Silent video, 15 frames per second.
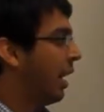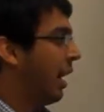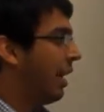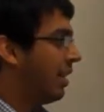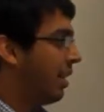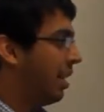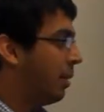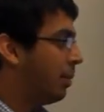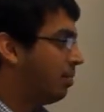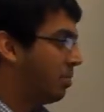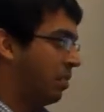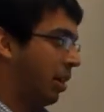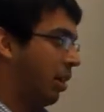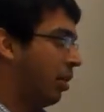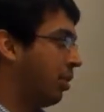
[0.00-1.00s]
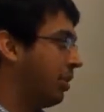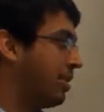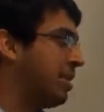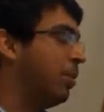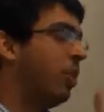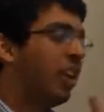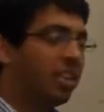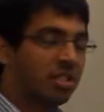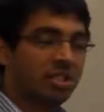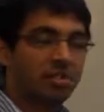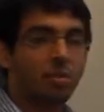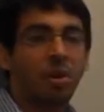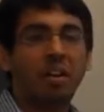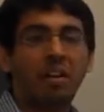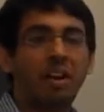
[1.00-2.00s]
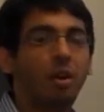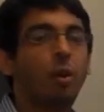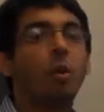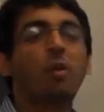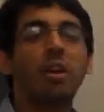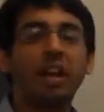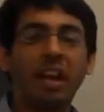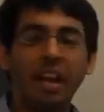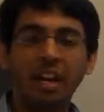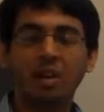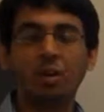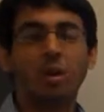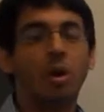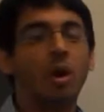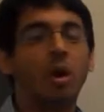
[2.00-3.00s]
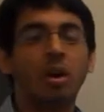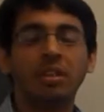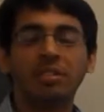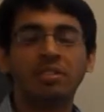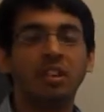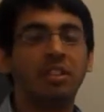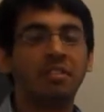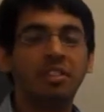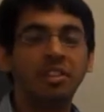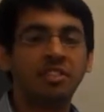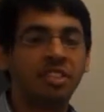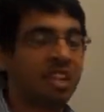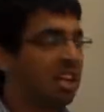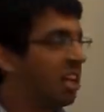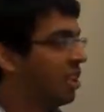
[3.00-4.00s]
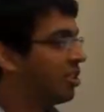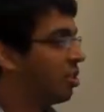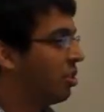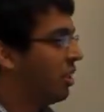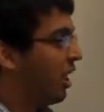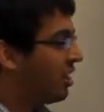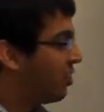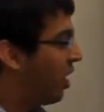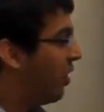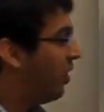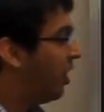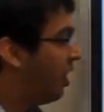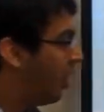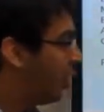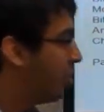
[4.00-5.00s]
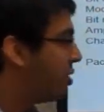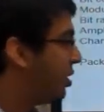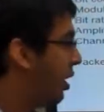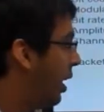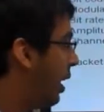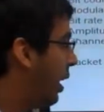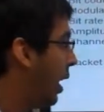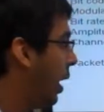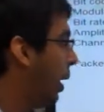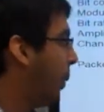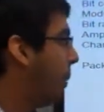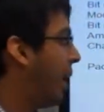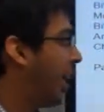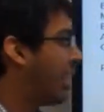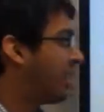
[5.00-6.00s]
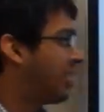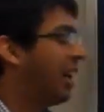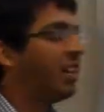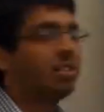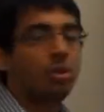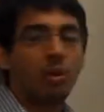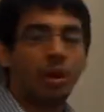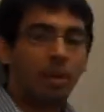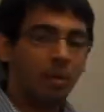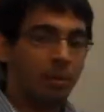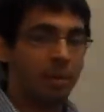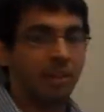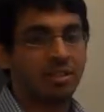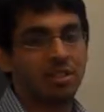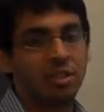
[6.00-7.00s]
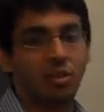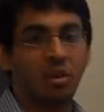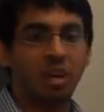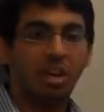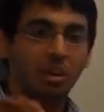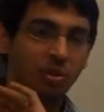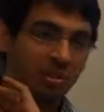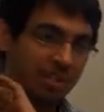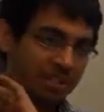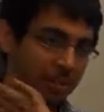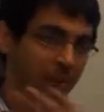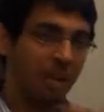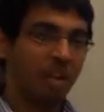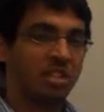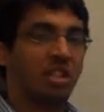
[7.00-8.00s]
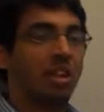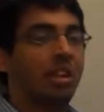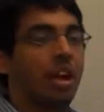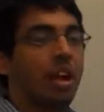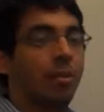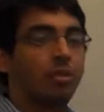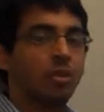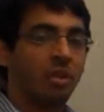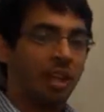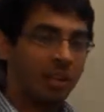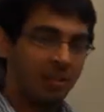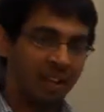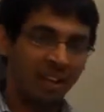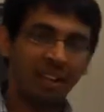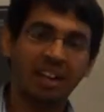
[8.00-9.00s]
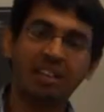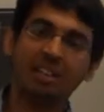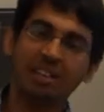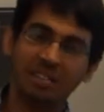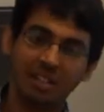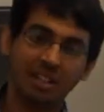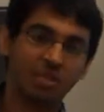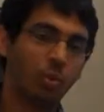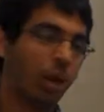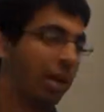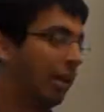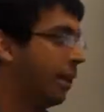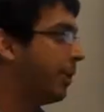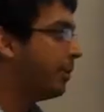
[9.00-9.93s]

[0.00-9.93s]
and then the simulations would run overnight or on the servers. So that's why we reduced the packet size to 100 bits to reduce the simulation time, so that we can get the results quickly.